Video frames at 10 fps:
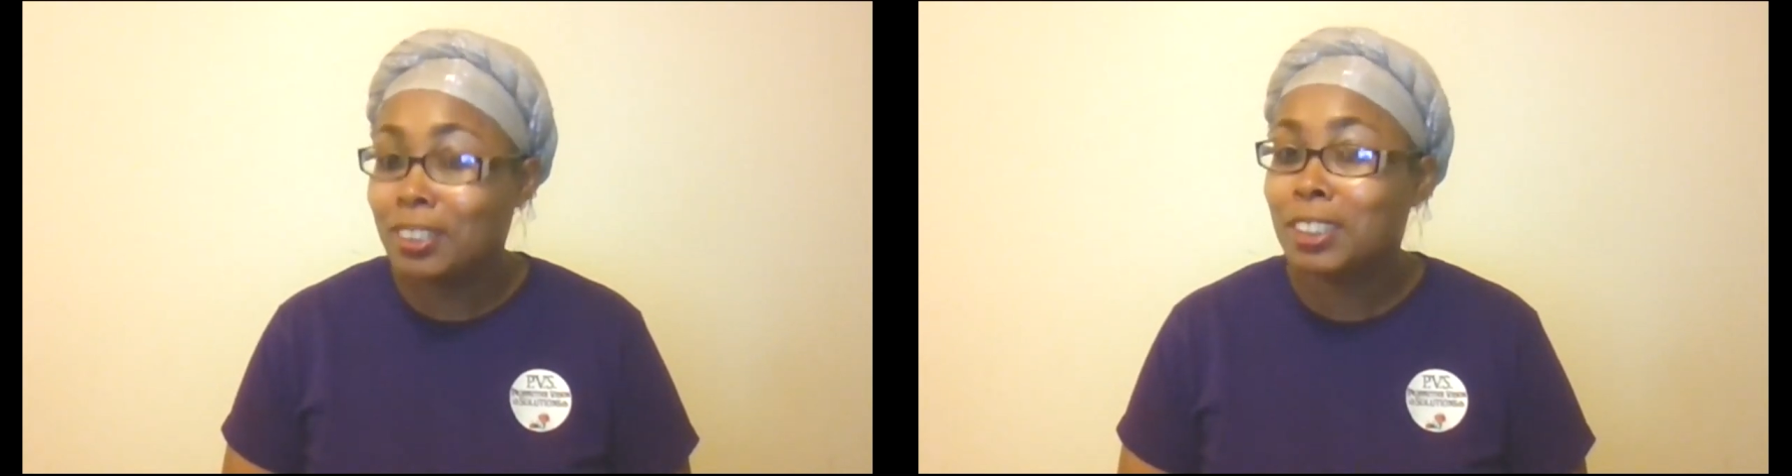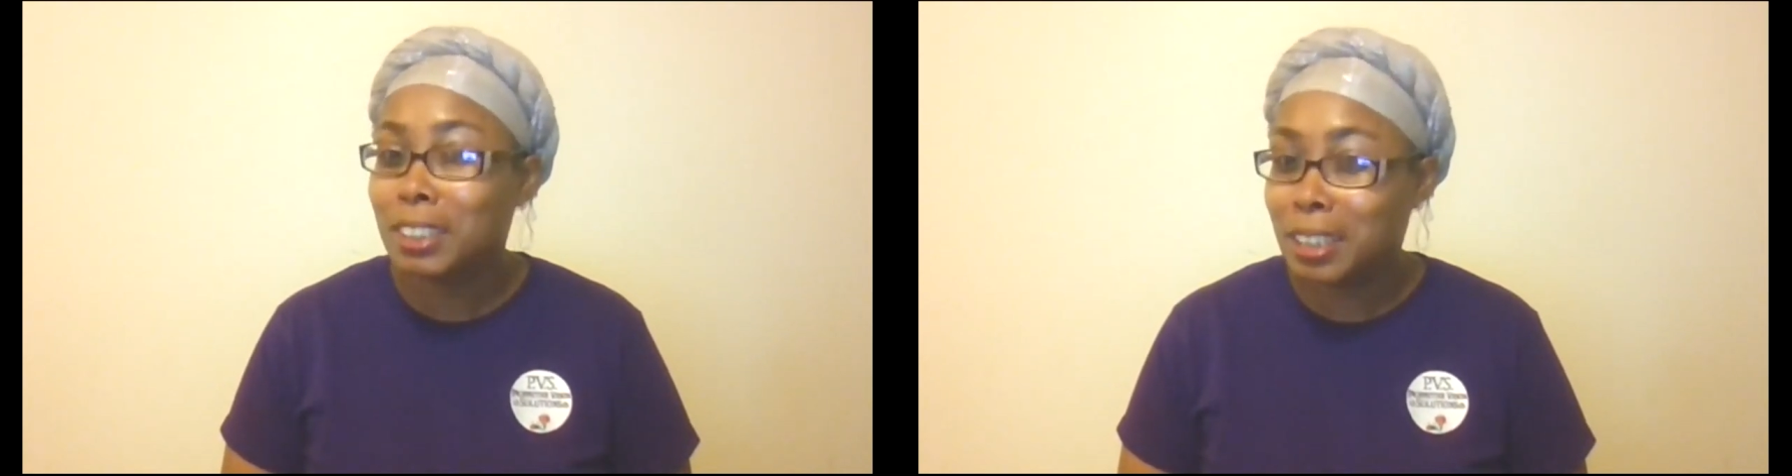
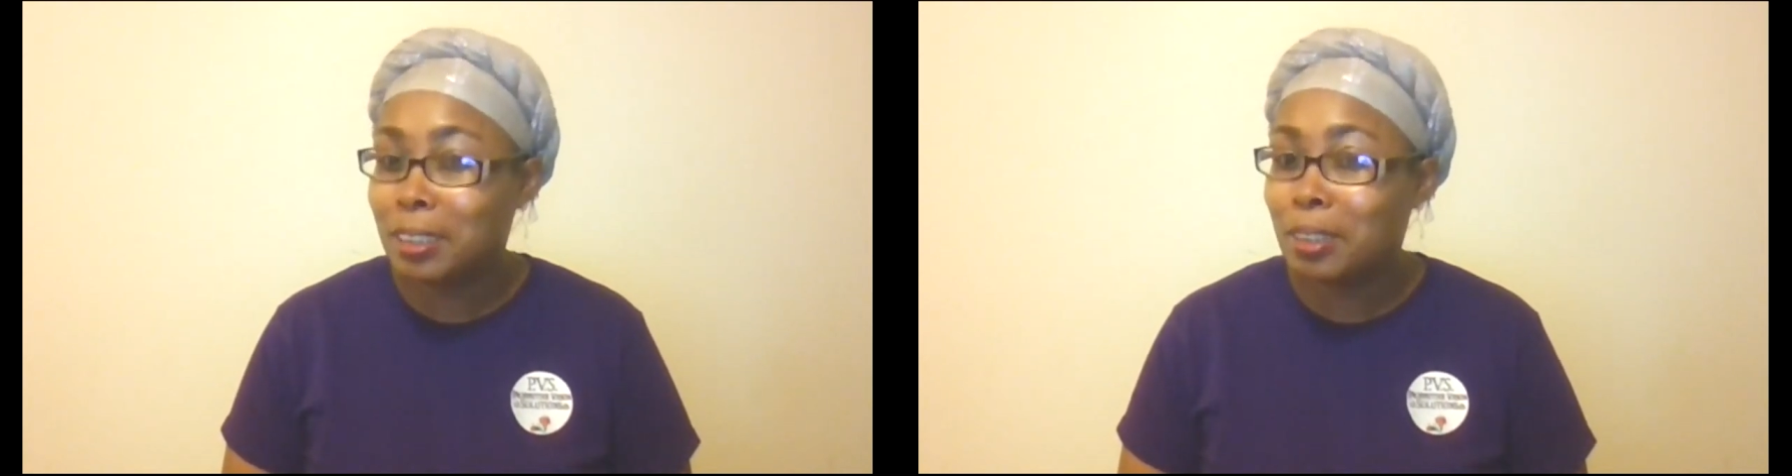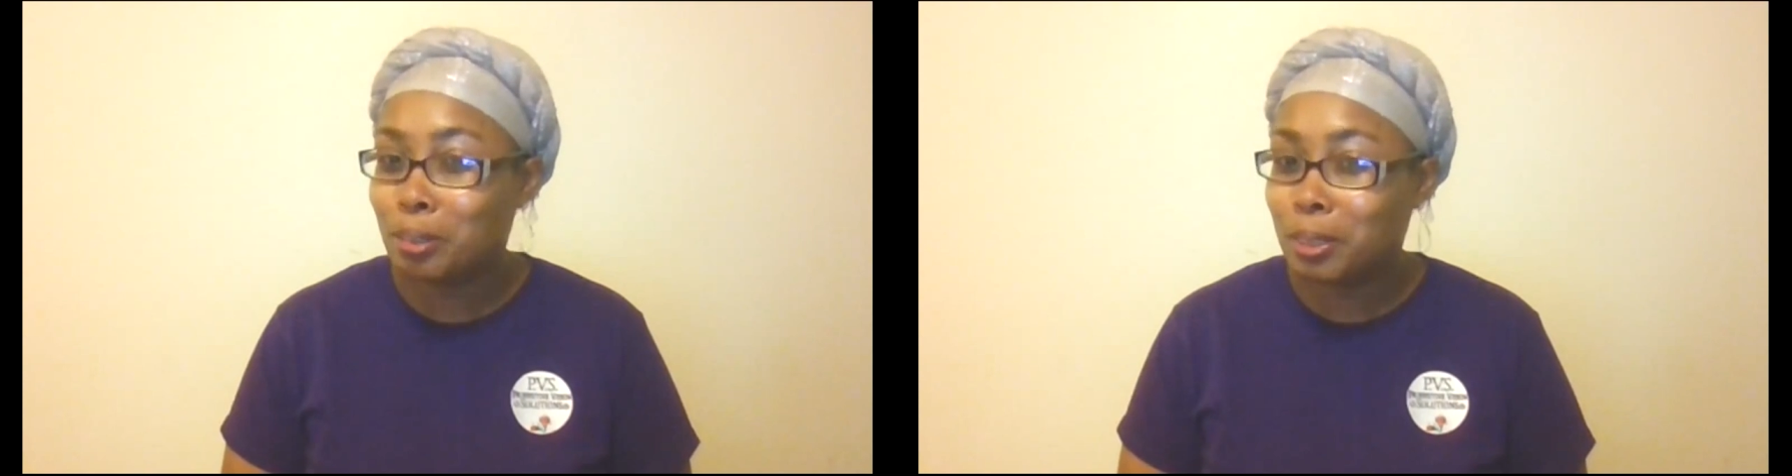to
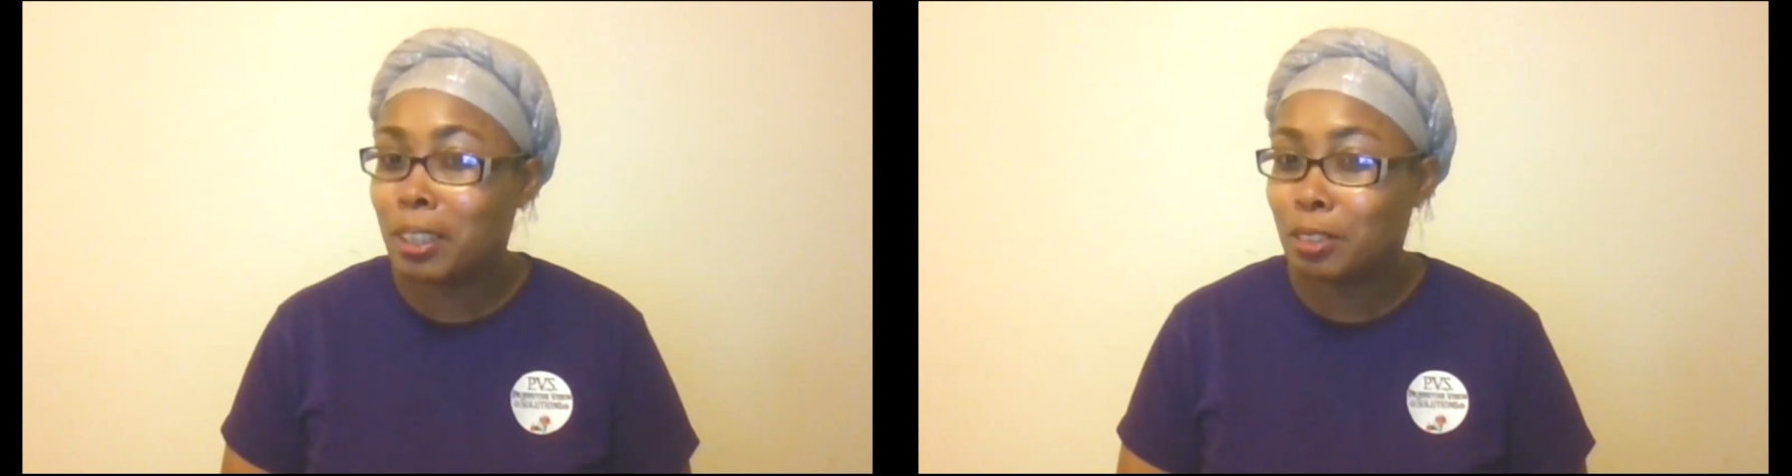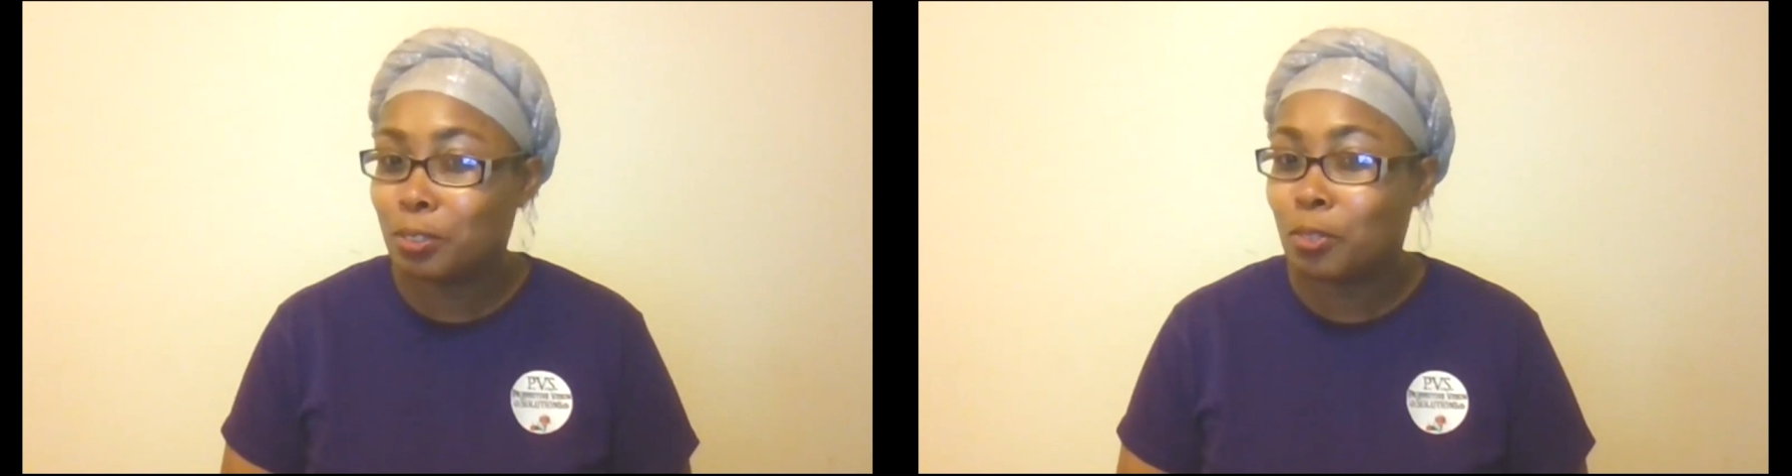get those
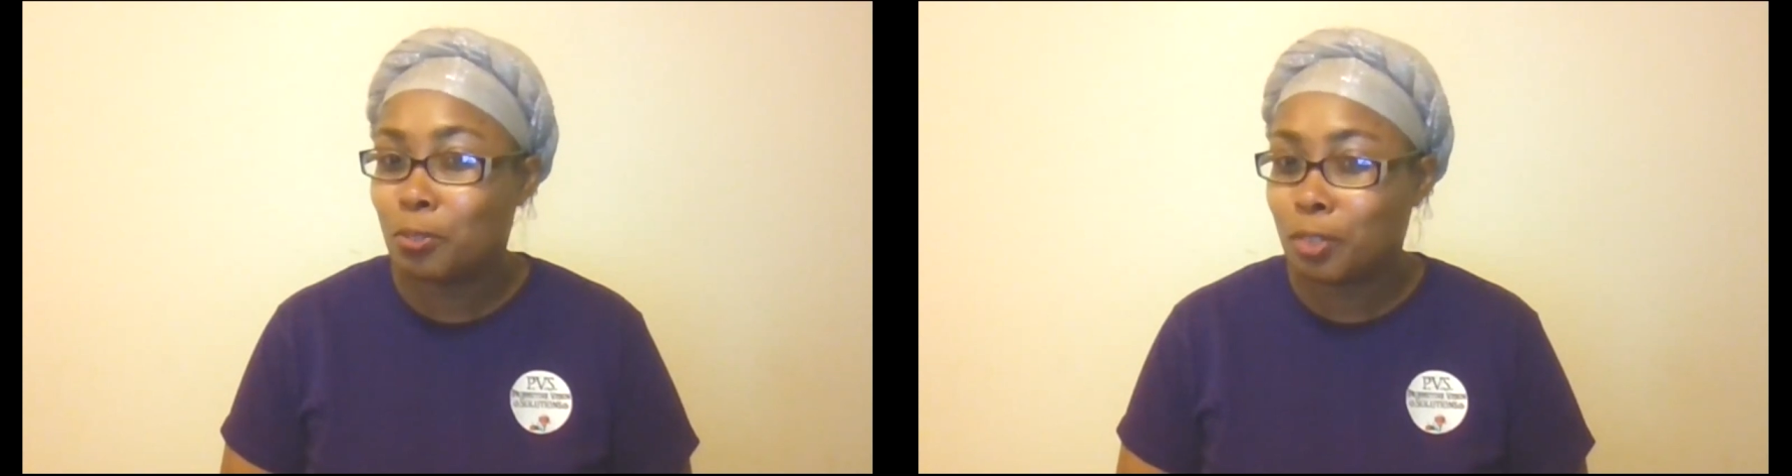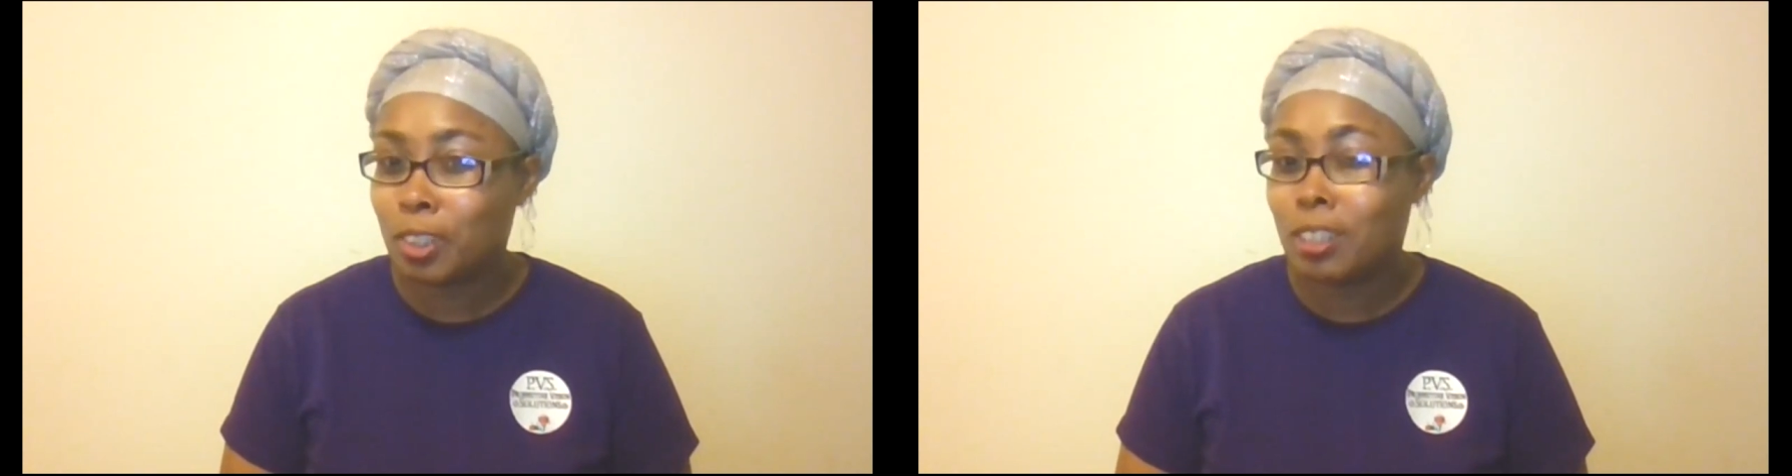letters for
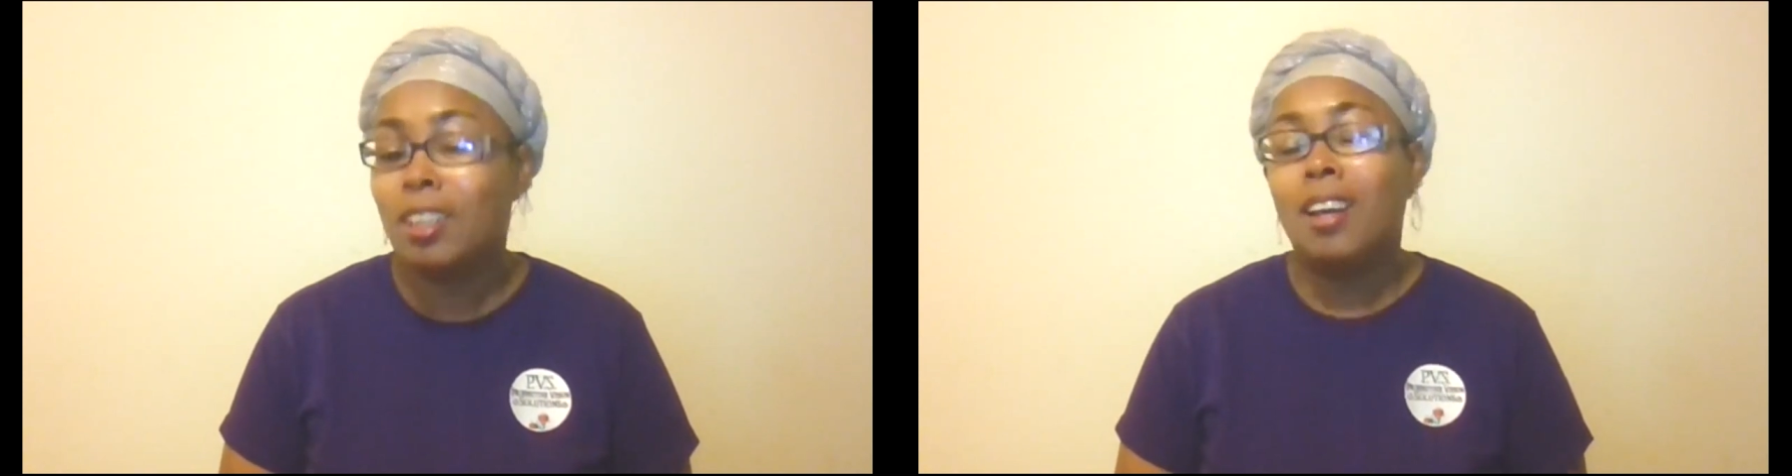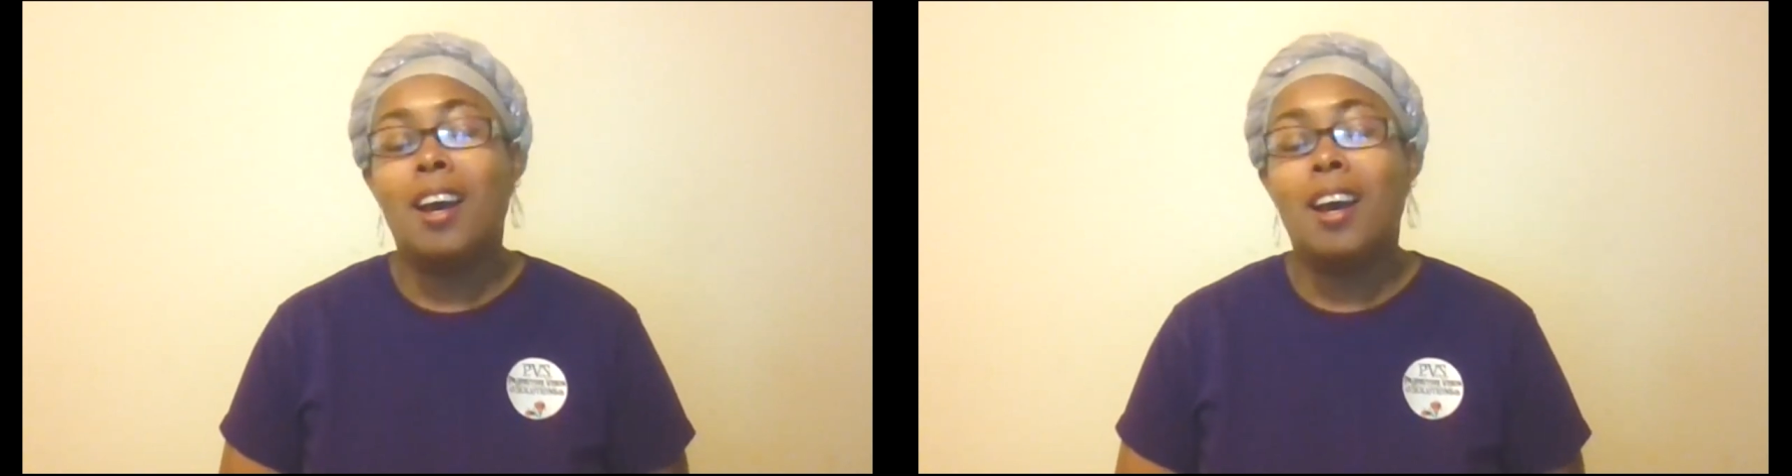free.